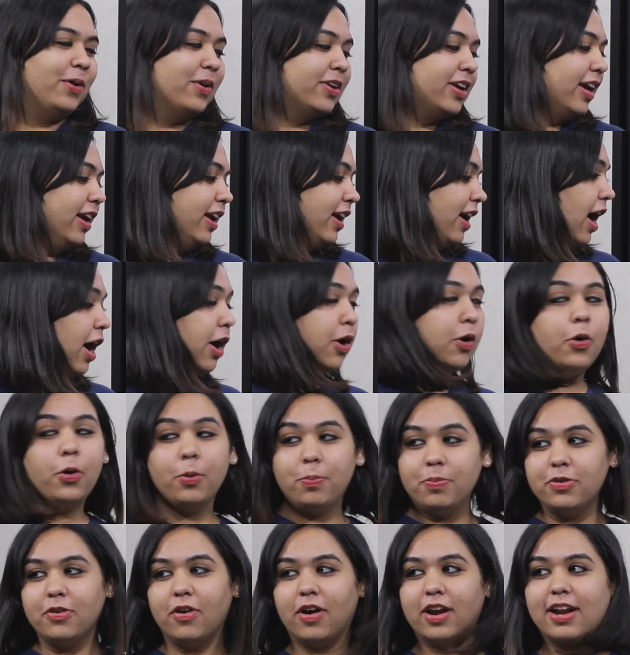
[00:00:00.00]
Okay, I
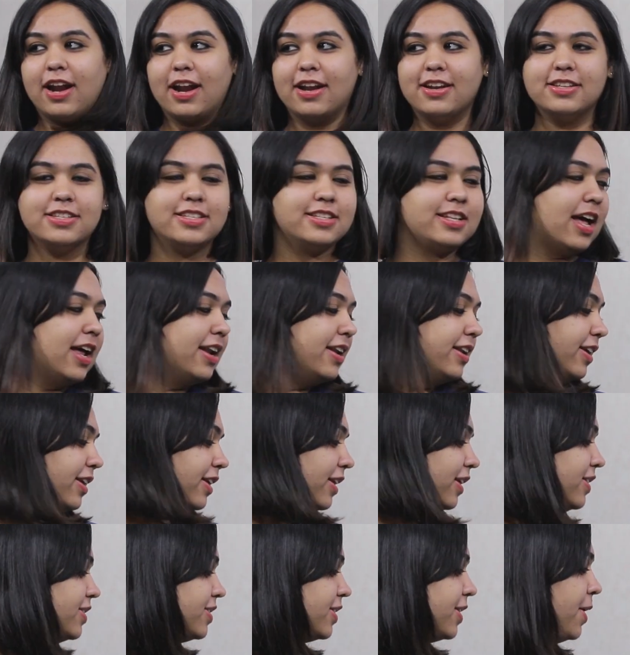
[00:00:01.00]
hope you are understanding
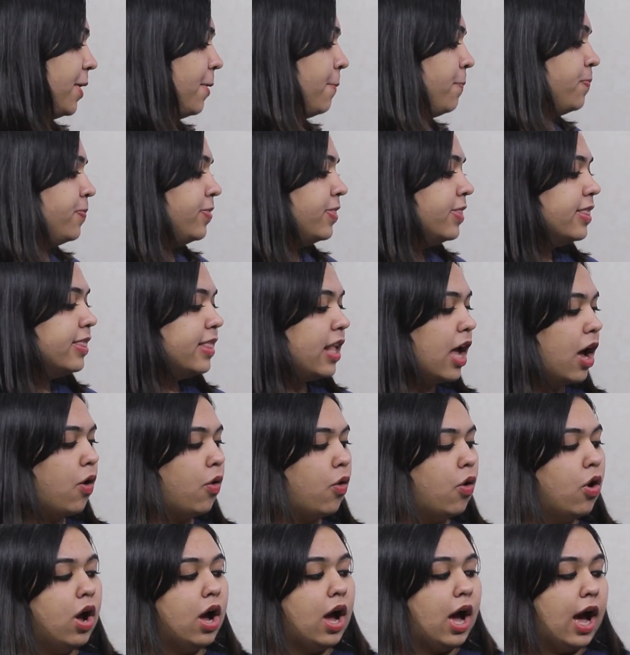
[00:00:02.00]
it.
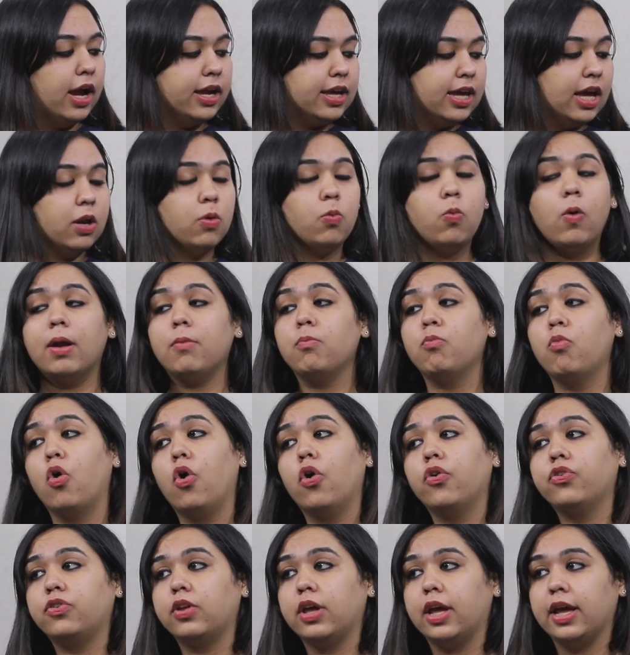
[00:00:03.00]
Now, again, one
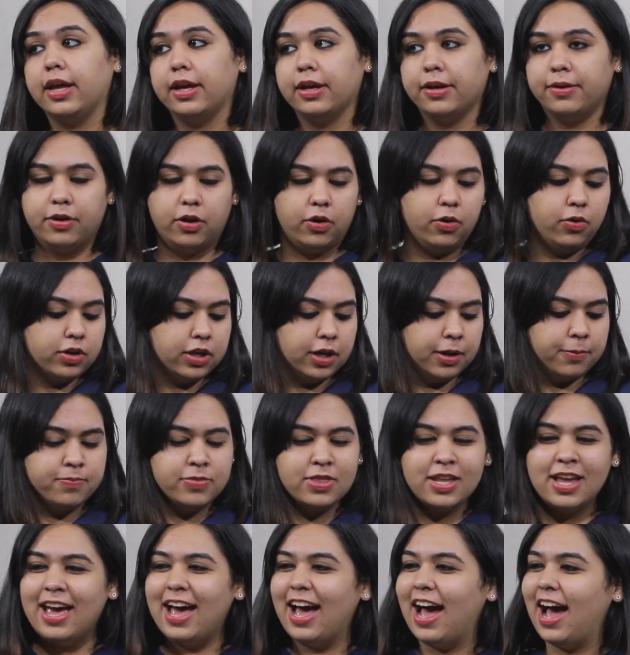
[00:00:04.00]
more thing. Okay,
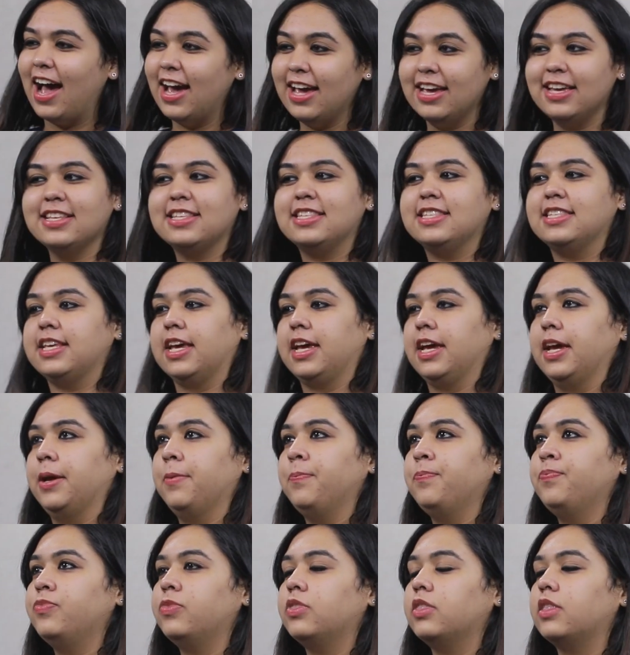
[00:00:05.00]
I say
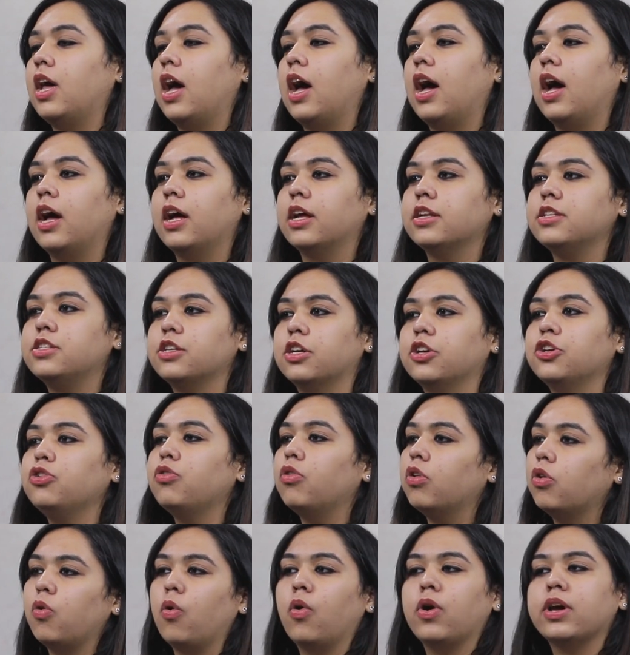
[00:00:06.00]
that
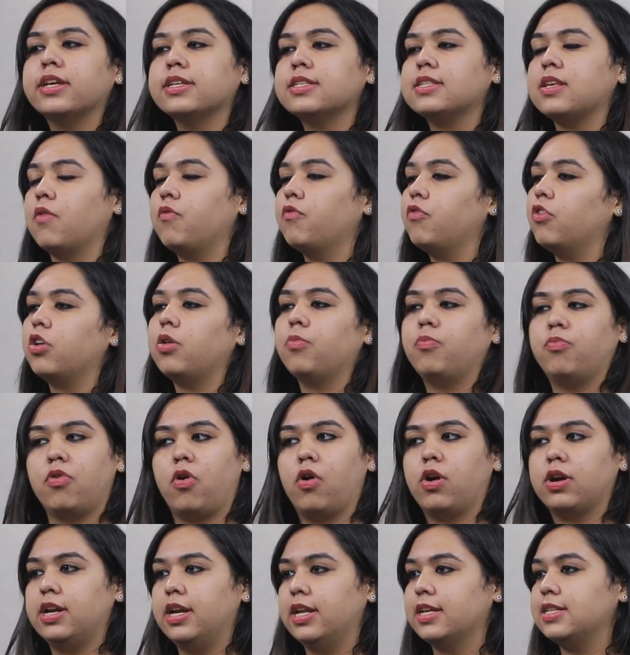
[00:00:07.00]
you're going somewhere
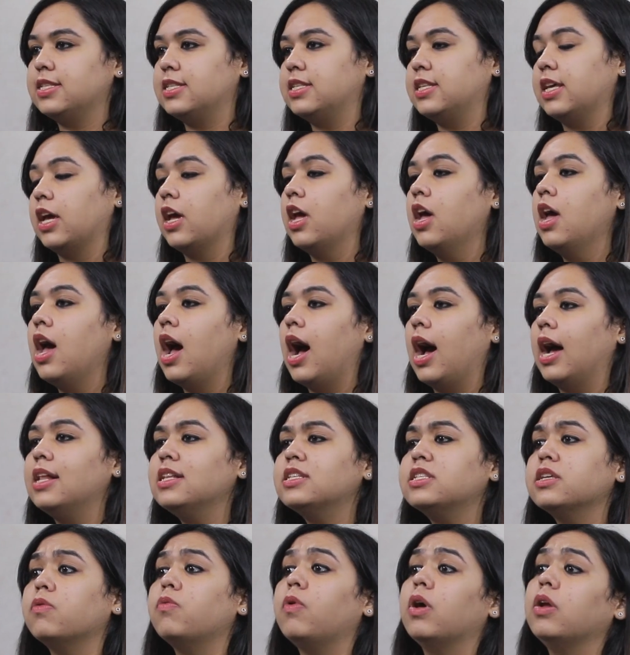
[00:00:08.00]
abroad, let's say. I'll
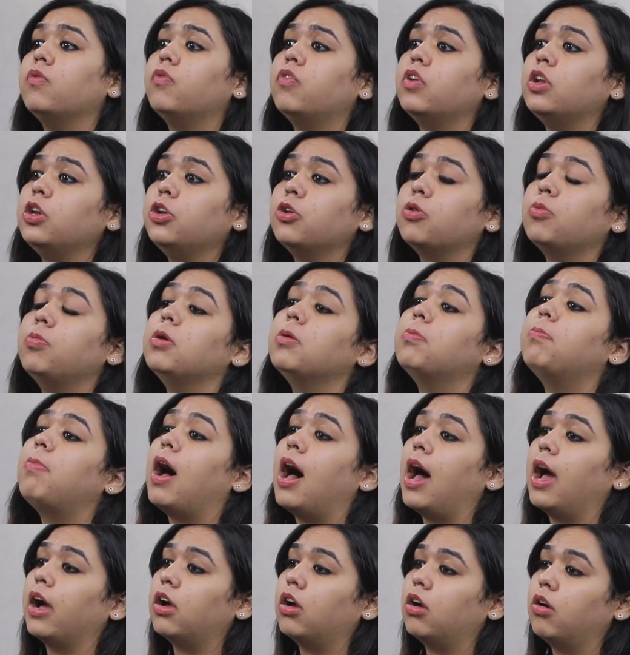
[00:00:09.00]
say, when will you be
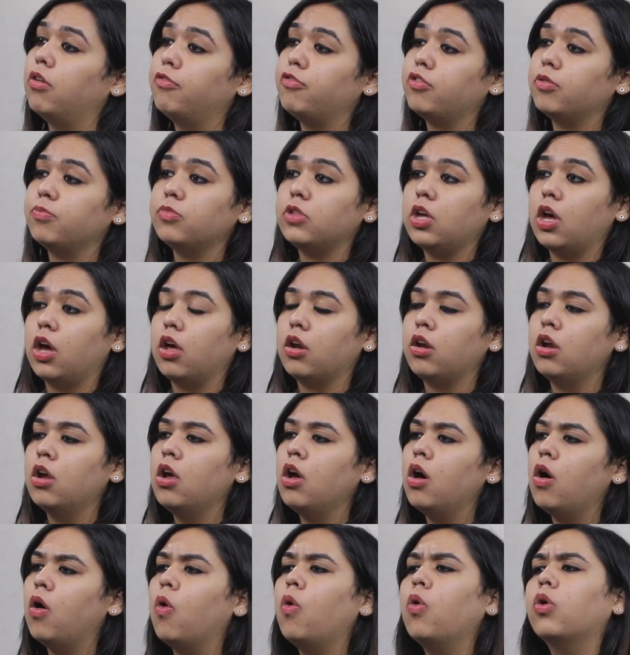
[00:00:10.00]
back from there?
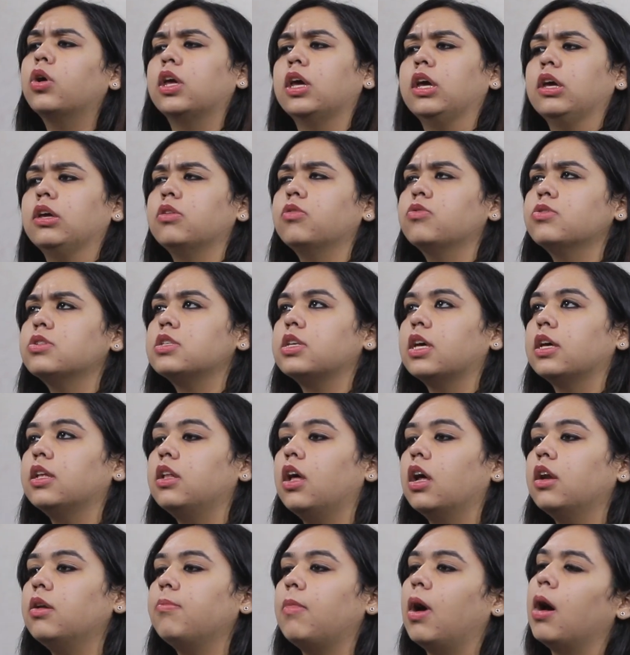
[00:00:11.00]
Okay, you say
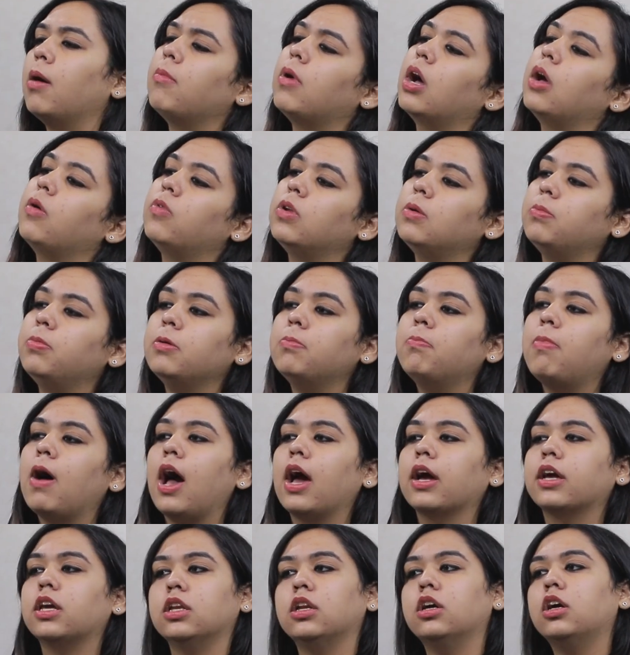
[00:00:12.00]
that, Mom, I will be
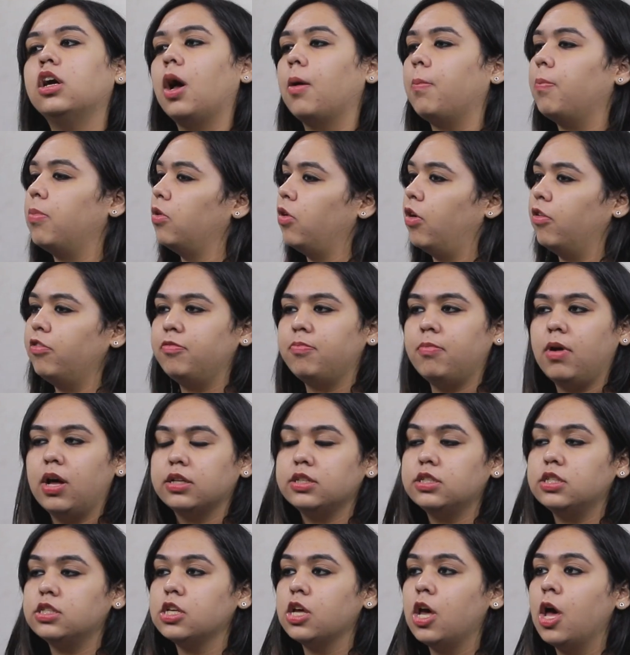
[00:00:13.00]
back in a couple of
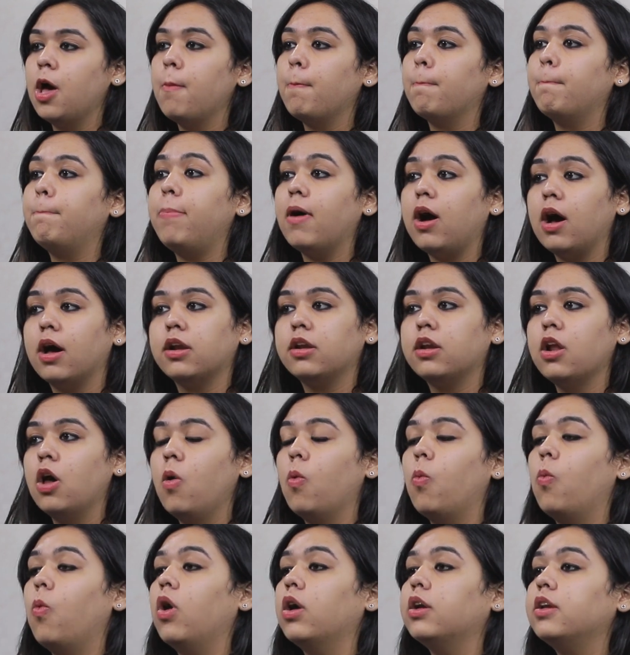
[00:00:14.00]
months. But
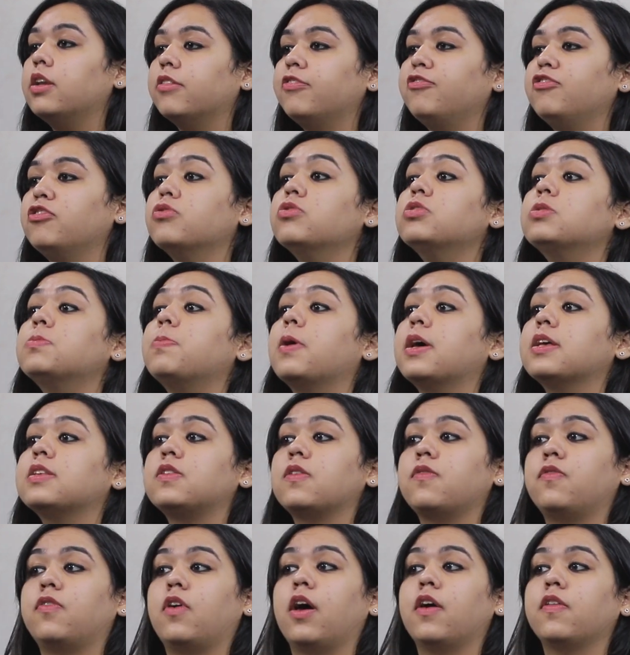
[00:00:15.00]
what if you
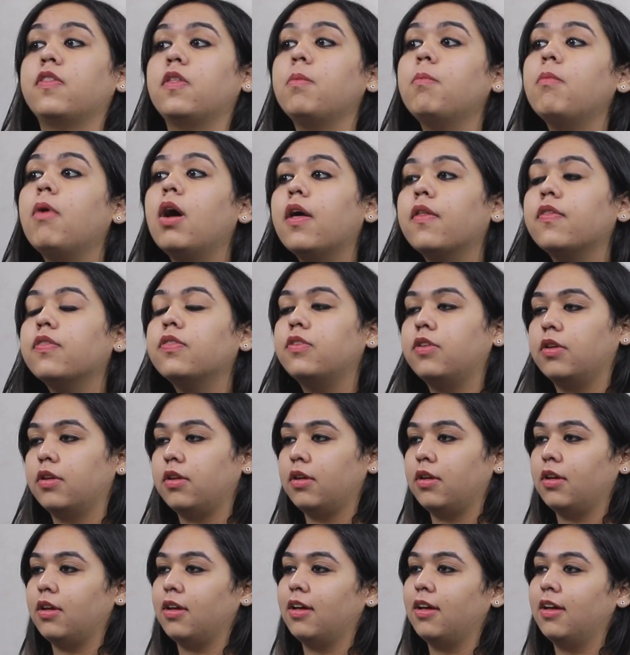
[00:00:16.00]
specify the month?
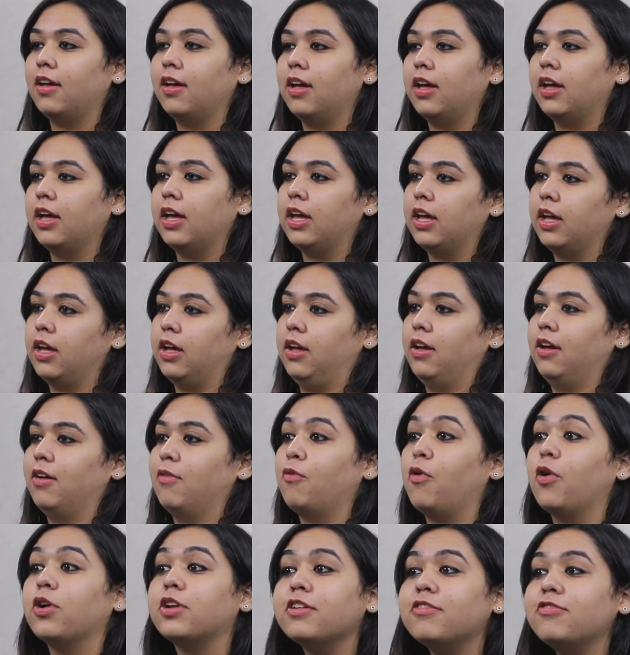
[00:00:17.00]

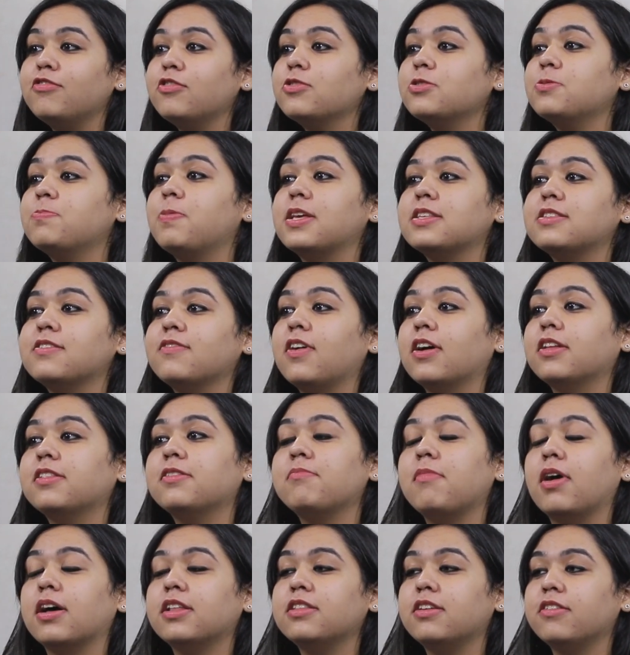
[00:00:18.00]
What if you specify the
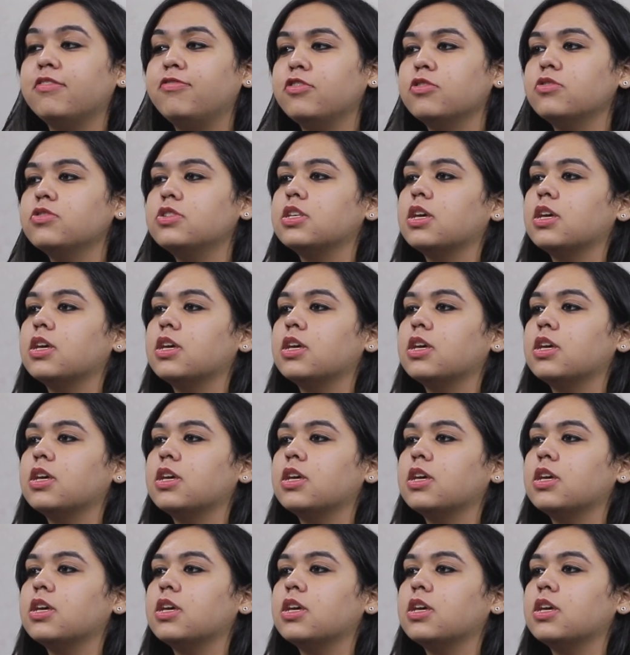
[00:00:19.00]
month? If you